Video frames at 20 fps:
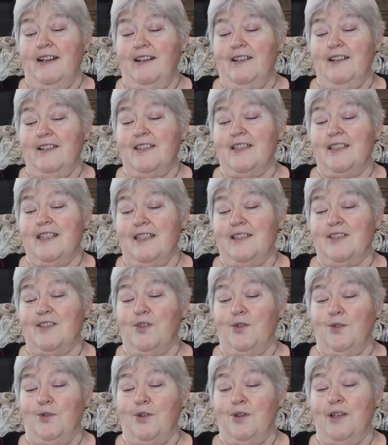on a 6th
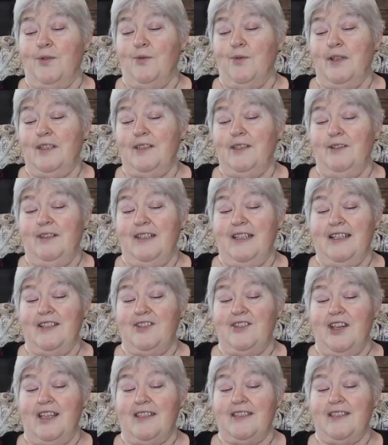story window
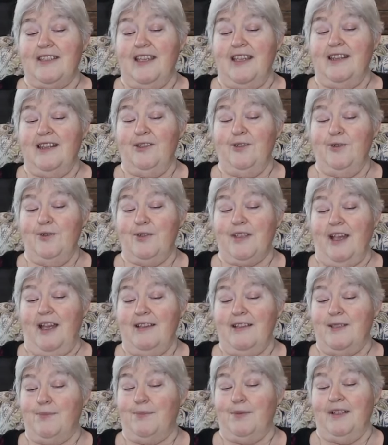ledge at St. Luke's
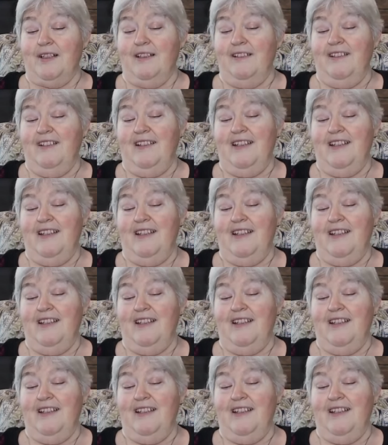Hospital.